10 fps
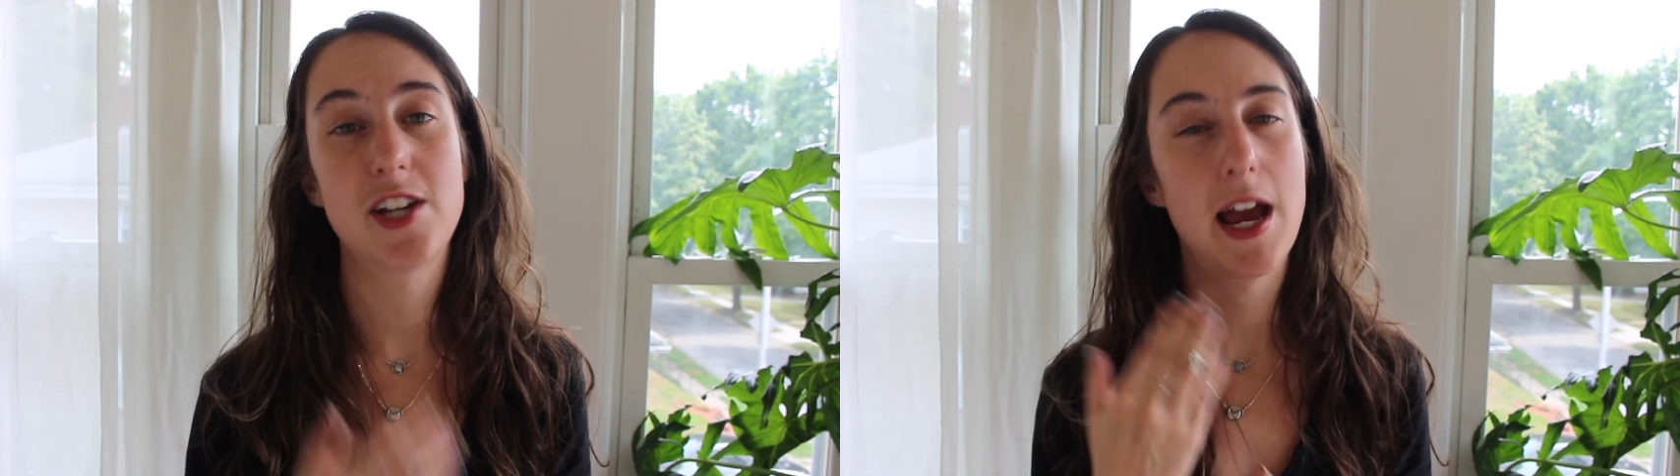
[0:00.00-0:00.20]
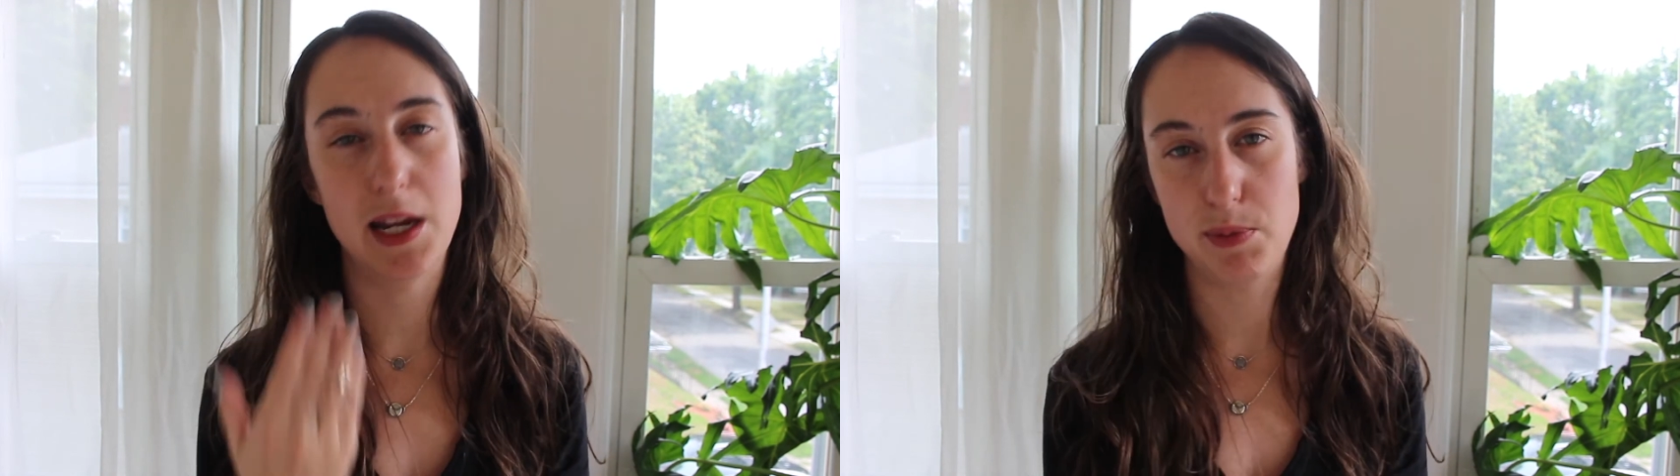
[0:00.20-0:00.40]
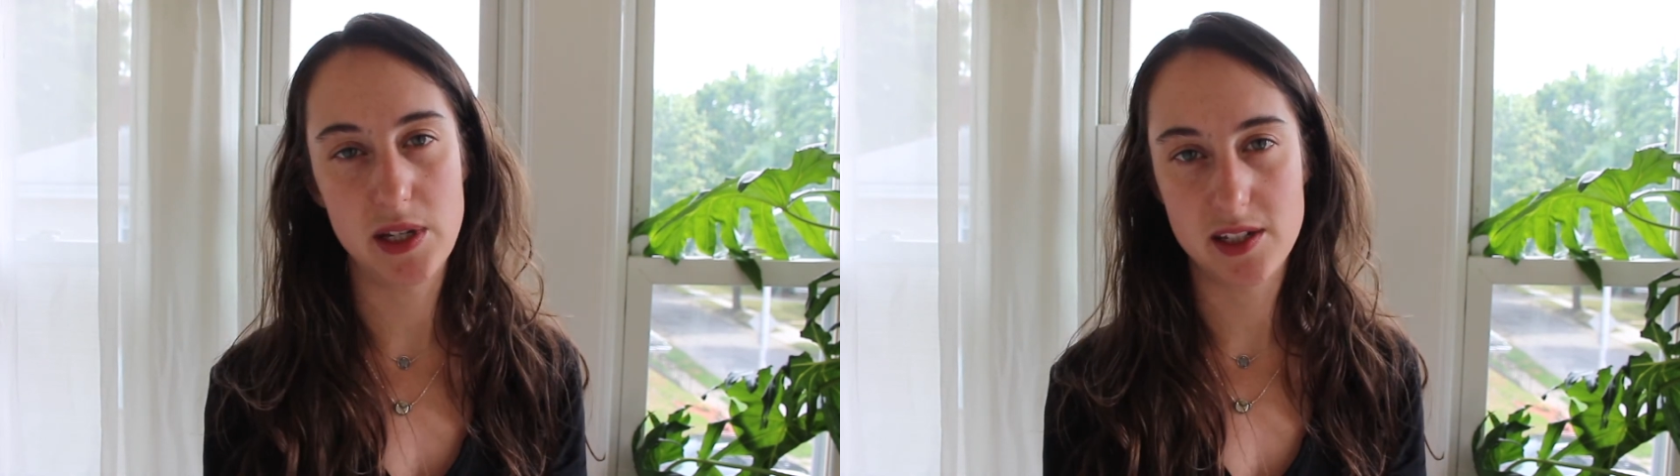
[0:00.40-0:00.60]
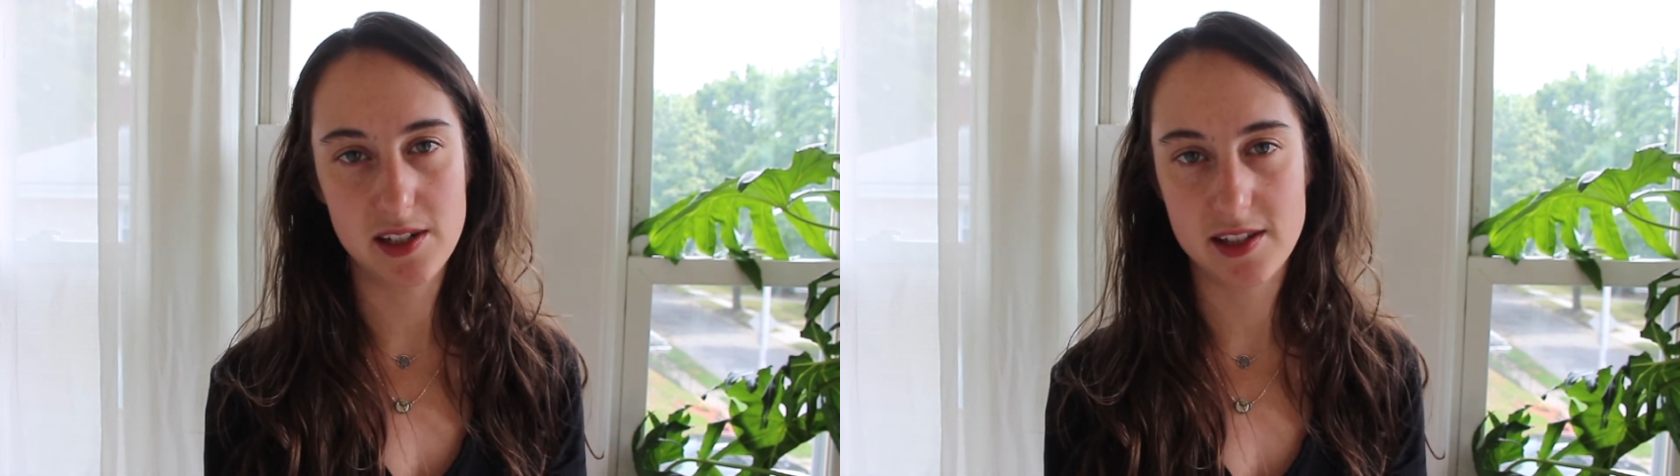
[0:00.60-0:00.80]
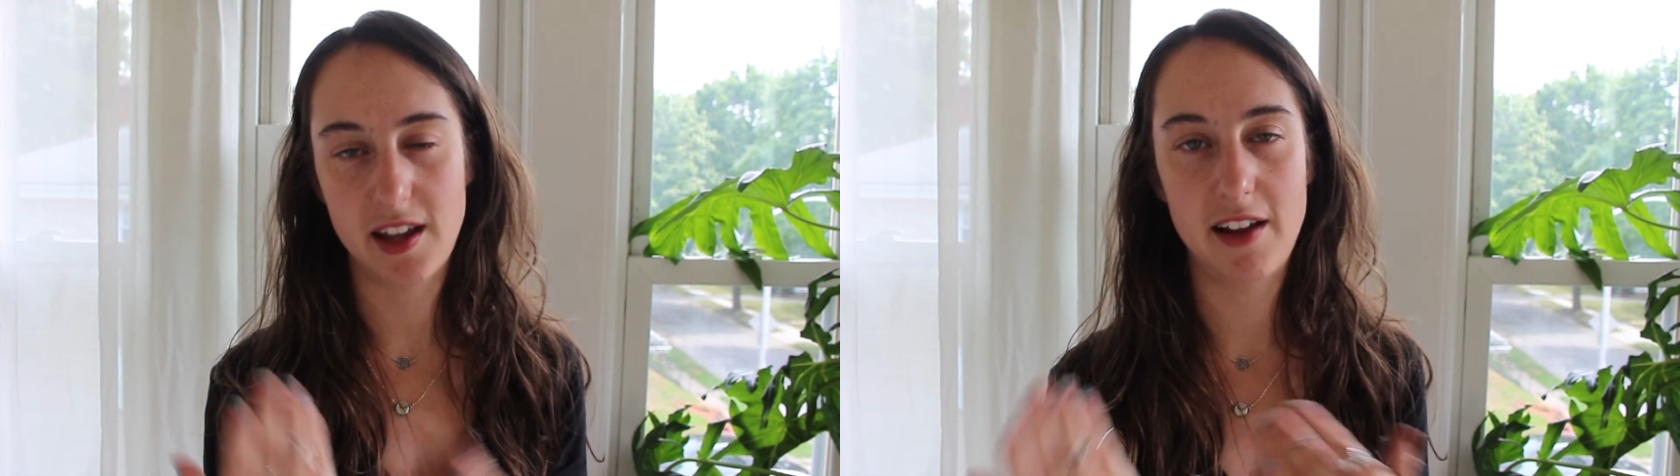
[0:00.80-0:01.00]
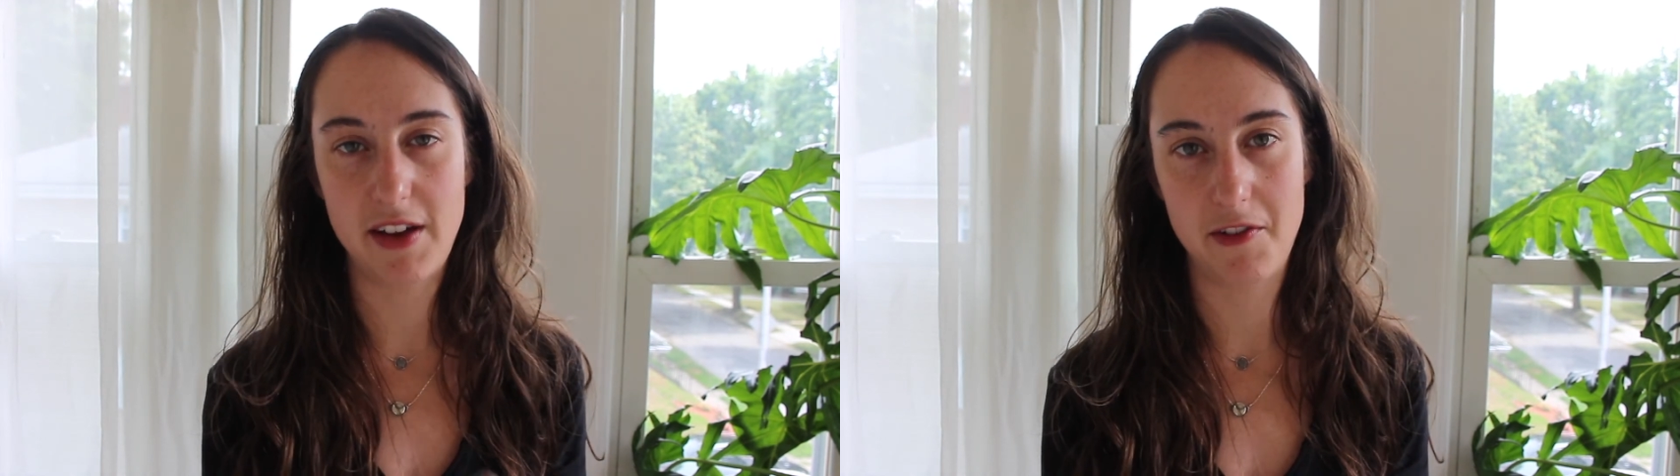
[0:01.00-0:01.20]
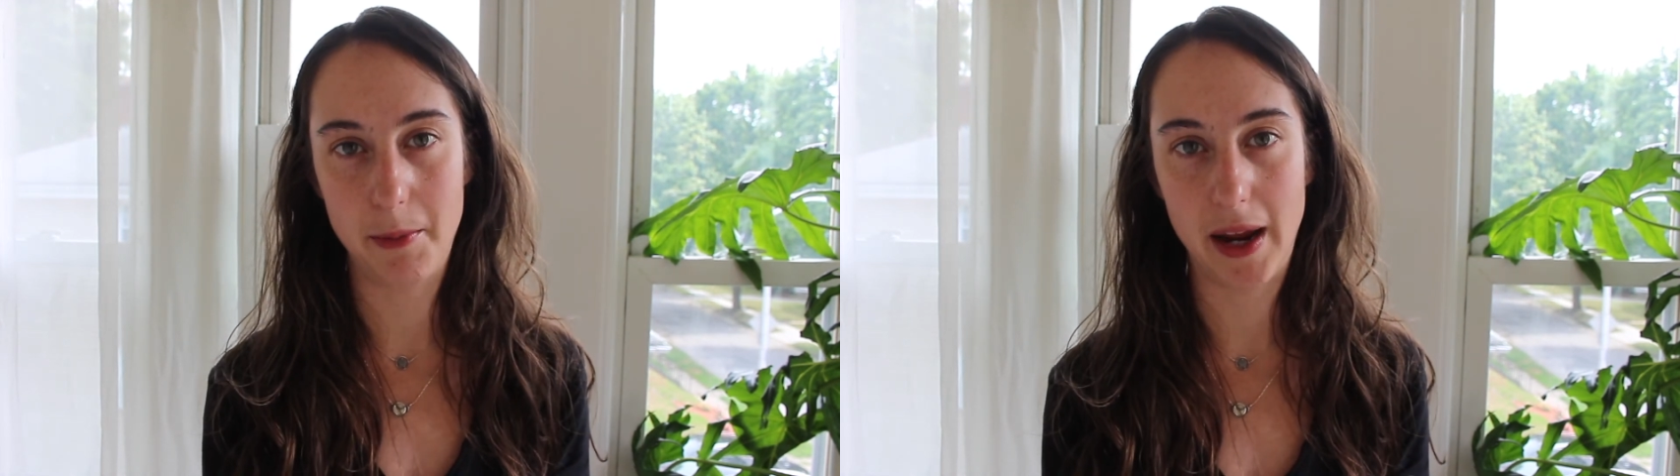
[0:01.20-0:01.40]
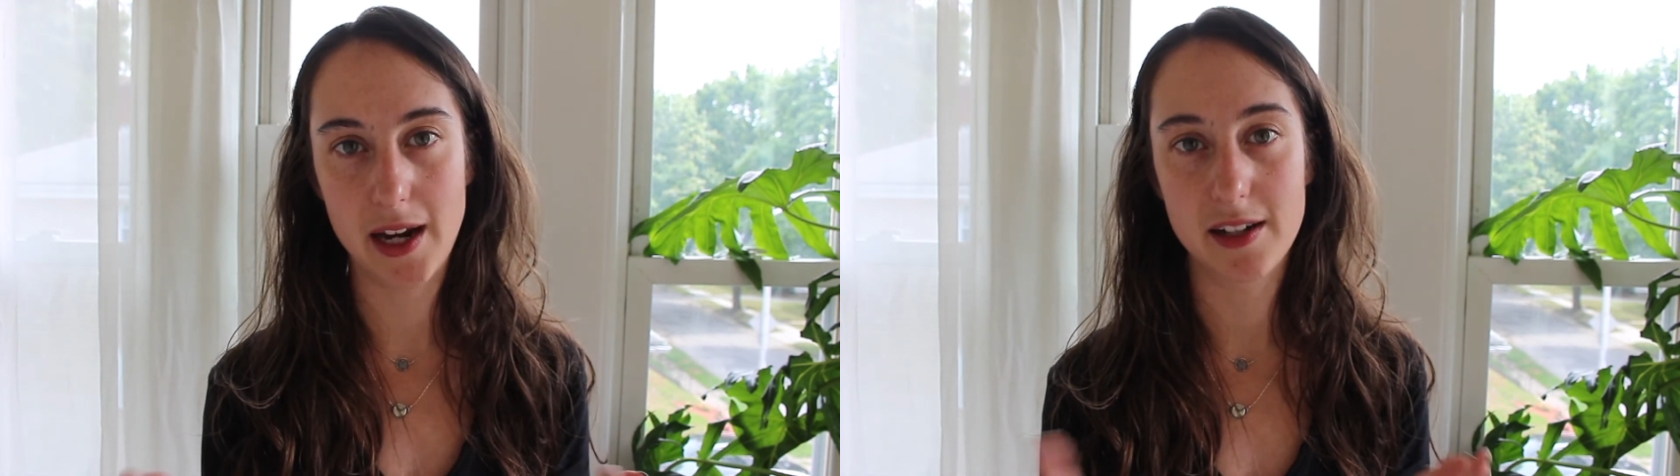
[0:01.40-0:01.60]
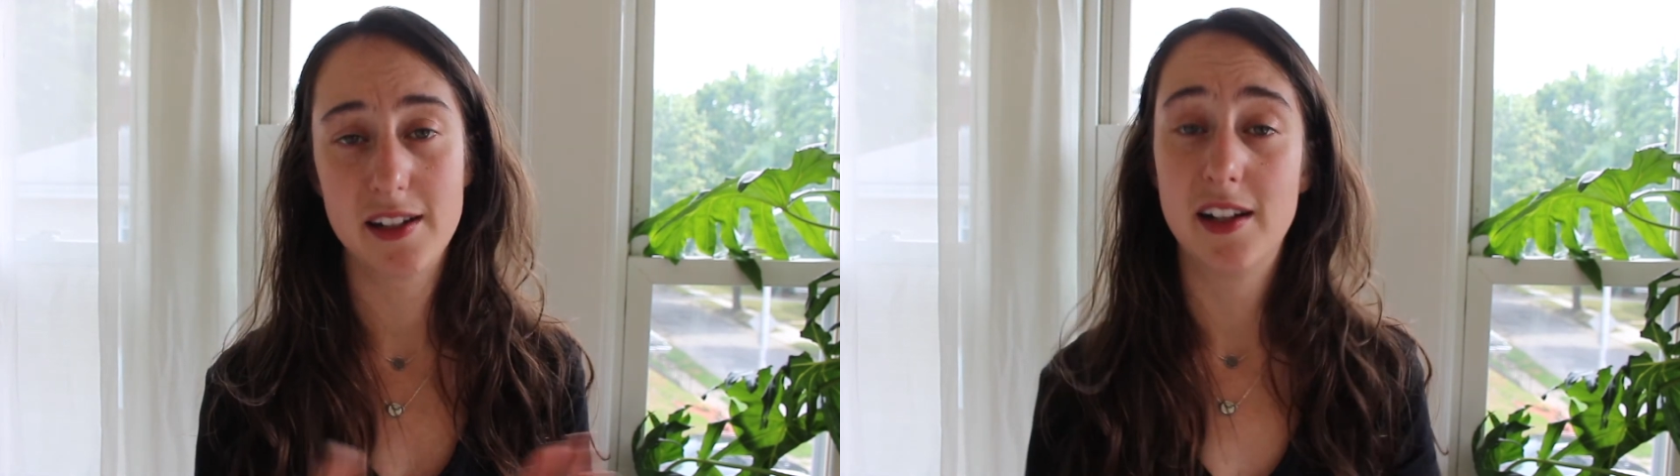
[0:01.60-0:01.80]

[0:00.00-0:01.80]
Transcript: any pieces that I've ever made.